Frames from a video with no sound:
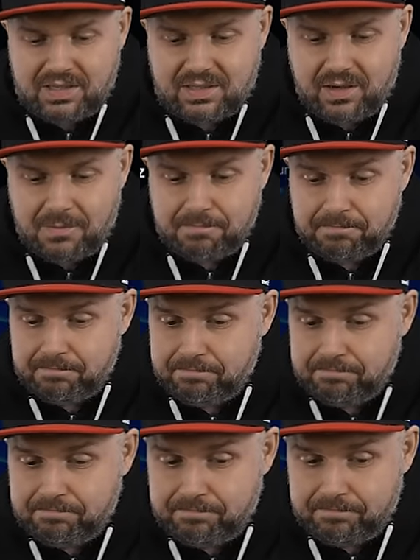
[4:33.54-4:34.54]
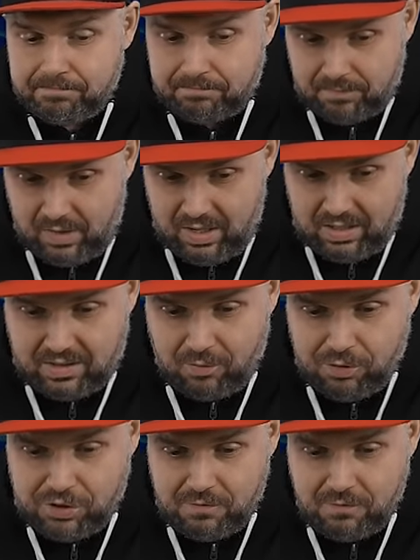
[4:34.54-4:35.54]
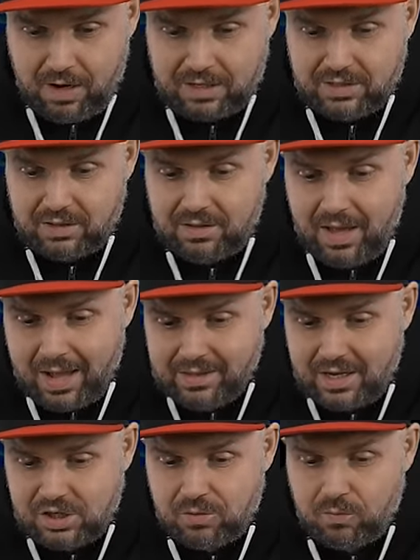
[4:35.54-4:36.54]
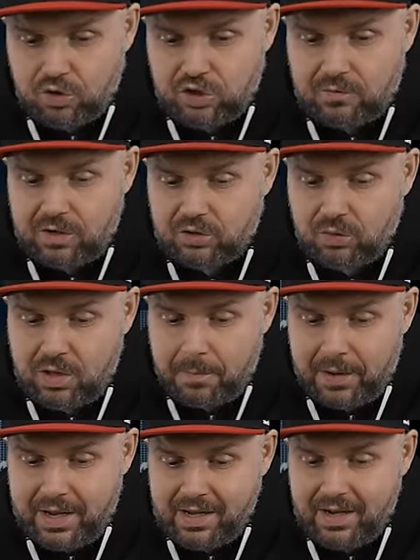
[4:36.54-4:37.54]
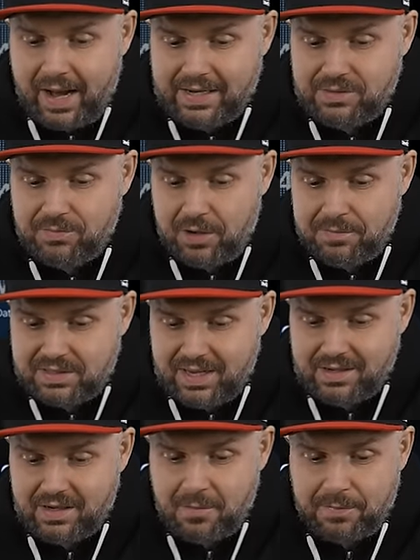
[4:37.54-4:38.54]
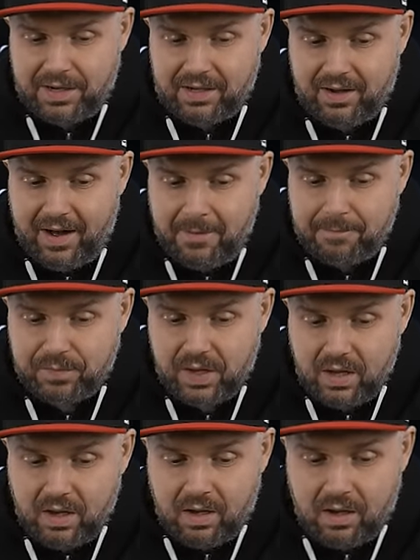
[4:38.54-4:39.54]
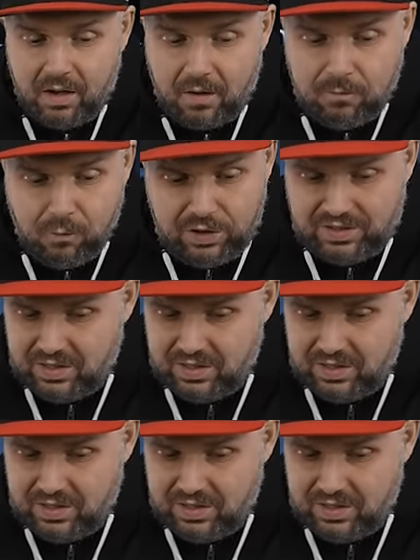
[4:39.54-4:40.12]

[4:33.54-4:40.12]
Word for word: This is very important. Yes, you can even play something. We will definitely play eight K seven gigahertz.